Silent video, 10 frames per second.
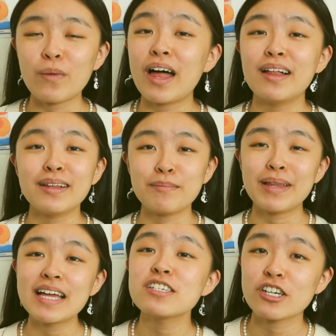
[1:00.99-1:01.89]
well,
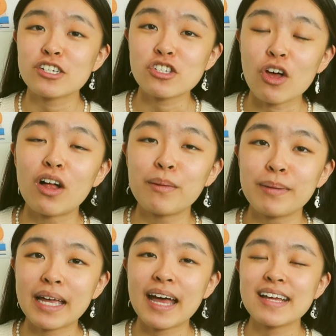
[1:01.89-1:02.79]
bless your soul,
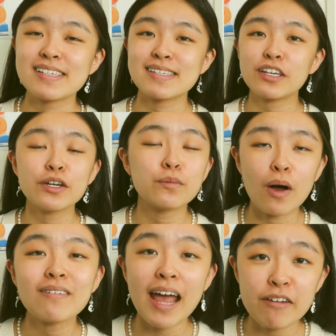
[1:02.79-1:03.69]
because you
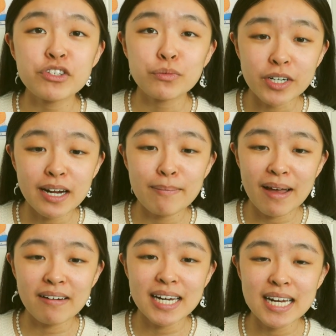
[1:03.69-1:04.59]
won't have to worry
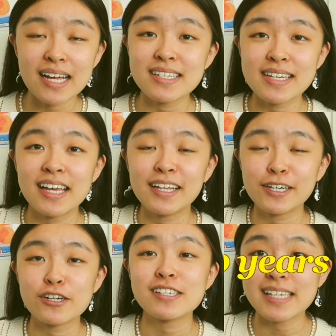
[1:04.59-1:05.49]
about it until
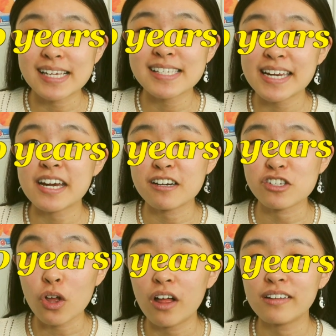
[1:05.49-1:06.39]
you're 60
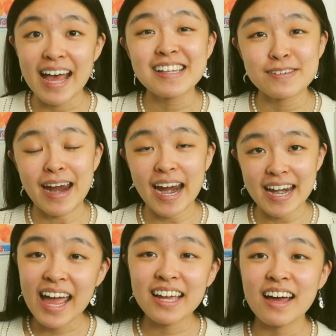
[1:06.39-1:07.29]
years old. That's right,
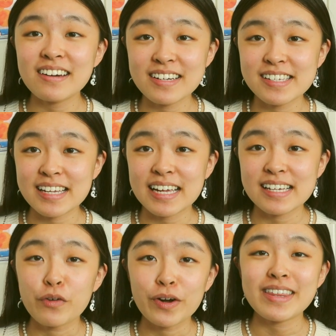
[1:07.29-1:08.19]
I got a
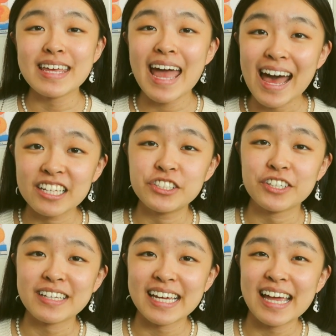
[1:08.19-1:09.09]
disease for the
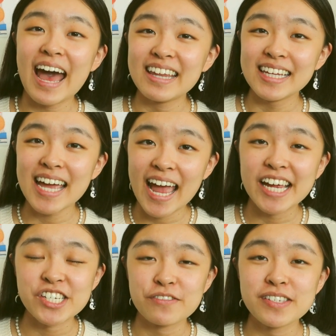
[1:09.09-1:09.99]
elderly at the
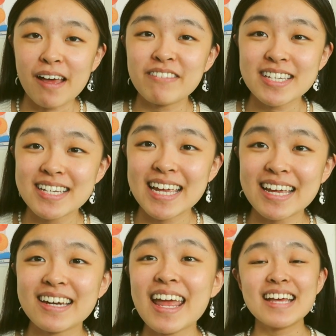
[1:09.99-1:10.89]
age of
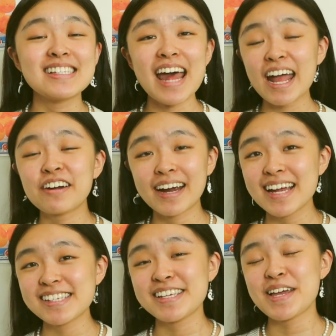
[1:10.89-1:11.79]
17. Is that
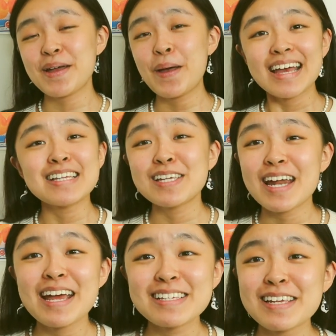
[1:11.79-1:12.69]
crazy? Yes, it
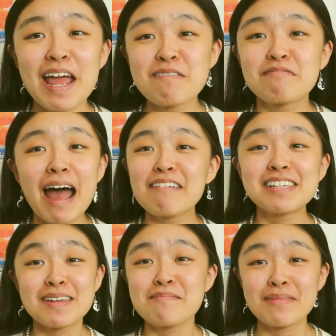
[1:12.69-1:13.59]
is. And why was
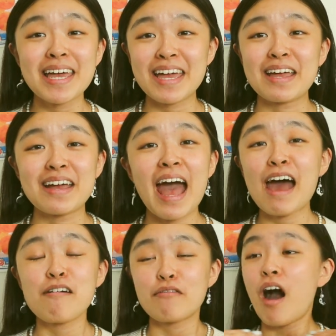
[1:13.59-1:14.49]
it me?
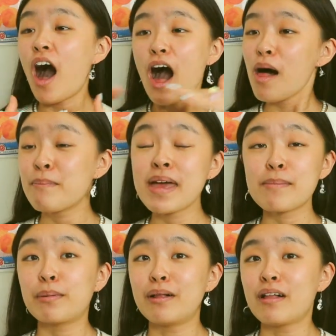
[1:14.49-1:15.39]
Out of all
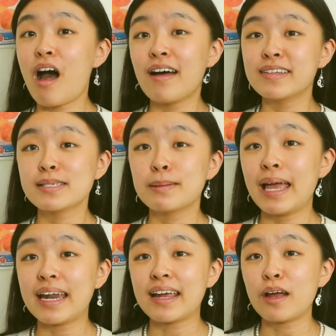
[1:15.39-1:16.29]
people on this
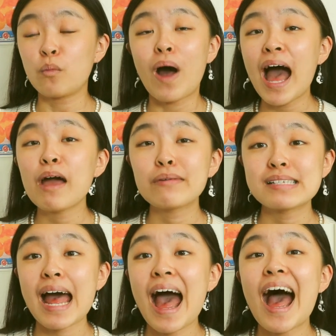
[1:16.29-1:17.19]
planet, why was
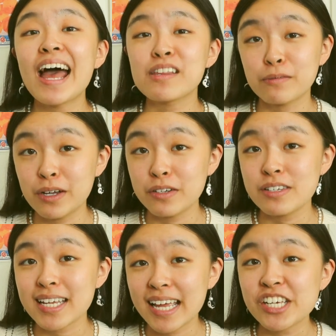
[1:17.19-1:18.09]
I the one
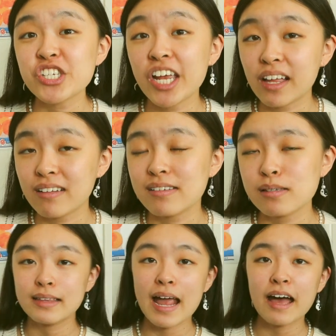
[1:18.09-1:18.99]
to get
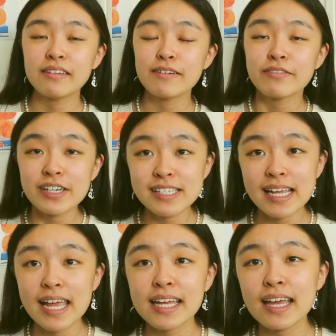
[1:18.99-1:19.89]
shingles? Now, the first
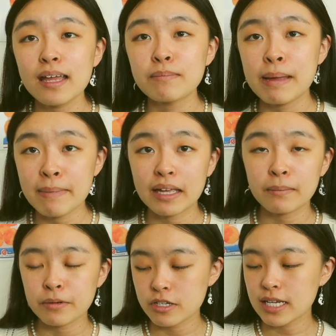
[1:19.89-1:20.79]
thing in my
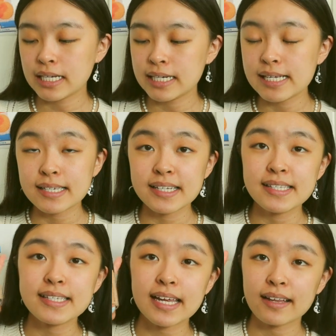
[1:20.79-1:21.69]
makeup routine is
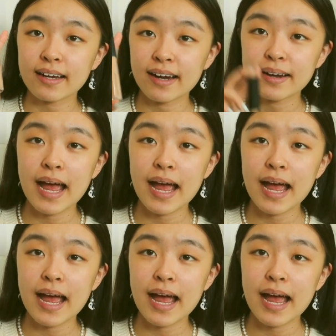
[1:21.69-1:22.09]
concealer.